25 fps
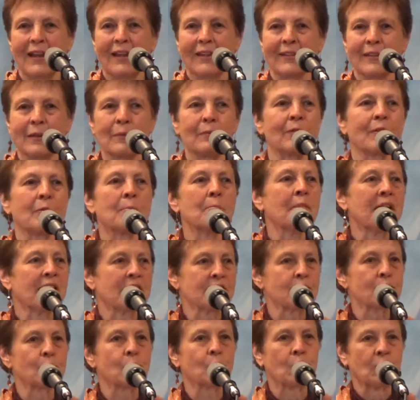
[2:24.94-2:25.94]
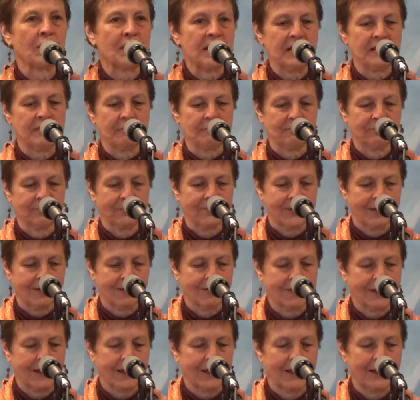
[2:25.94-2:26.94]
The mess we're in,
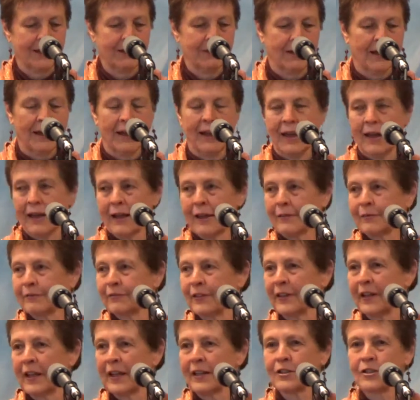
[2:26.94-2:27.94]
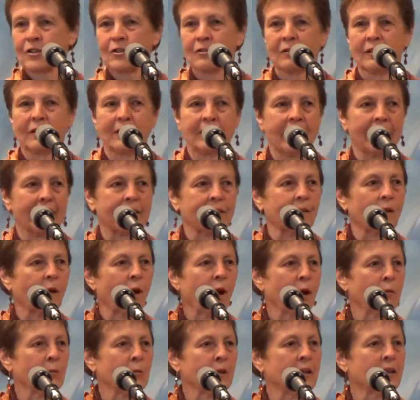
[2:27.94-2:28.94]
okay? Financial and
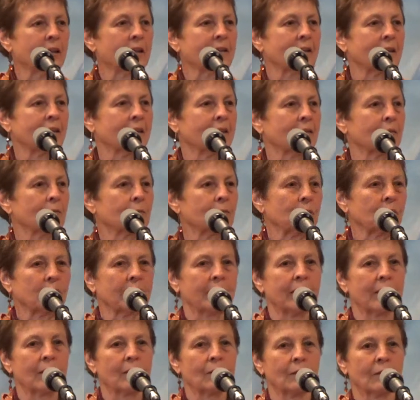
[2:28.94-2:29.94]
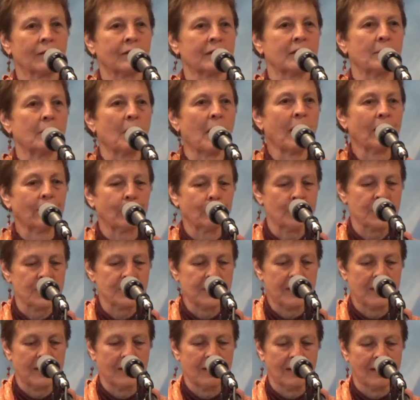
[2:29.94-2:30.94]
economic and political and
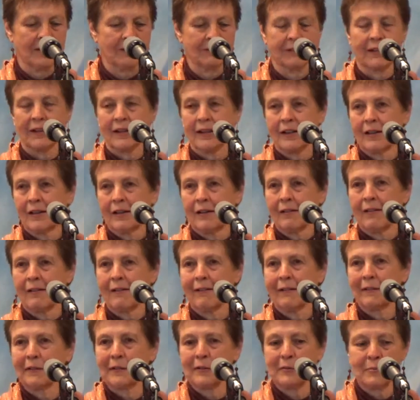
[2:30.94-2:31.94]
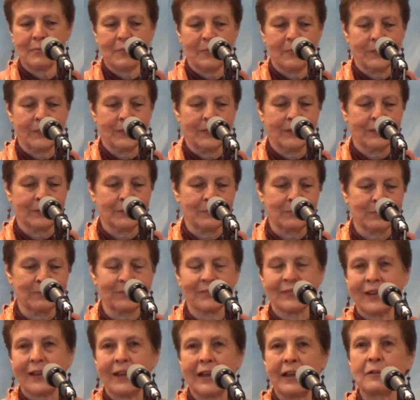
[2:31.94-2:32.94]
democracy and the
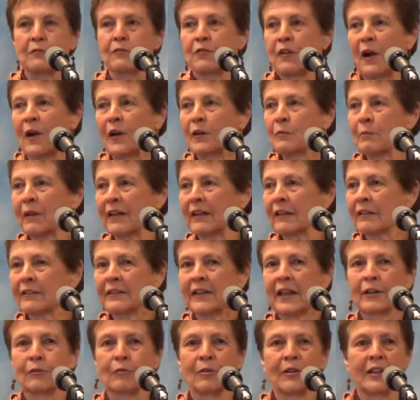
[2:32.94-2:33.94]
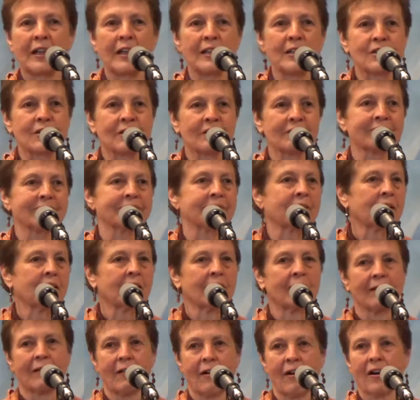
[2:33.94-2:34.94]
environmental degradation,
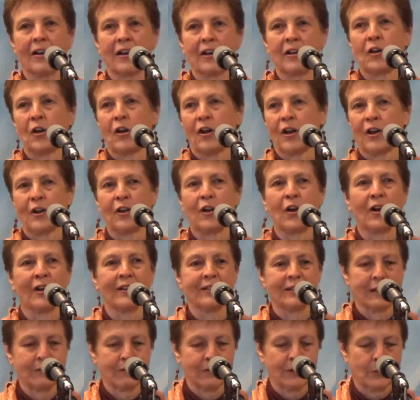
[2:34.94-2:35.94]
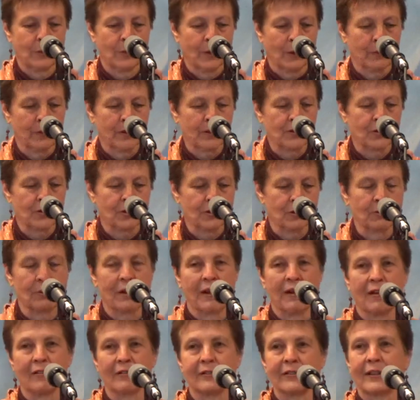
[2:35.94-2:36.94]
on and on and on, everywhere we turn
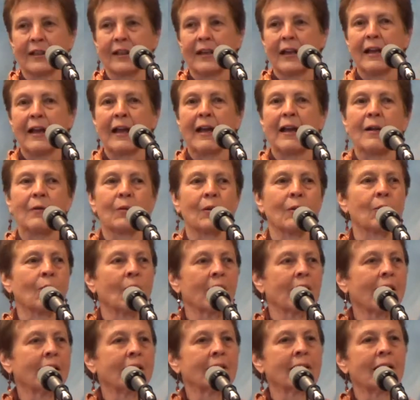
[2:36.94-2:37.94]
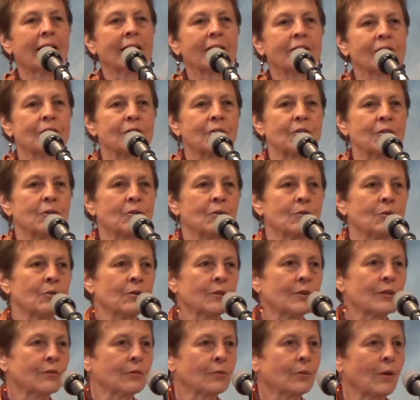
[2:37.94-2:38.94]
around. Well, what I'd like to do
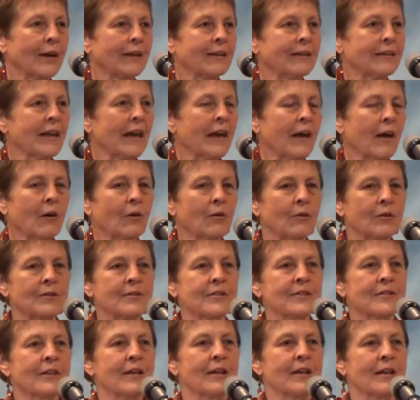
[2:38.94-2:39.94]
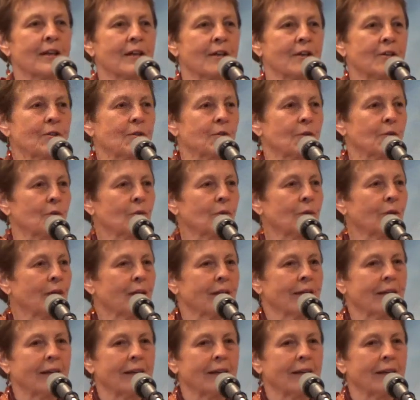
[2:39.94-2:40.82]
right now is to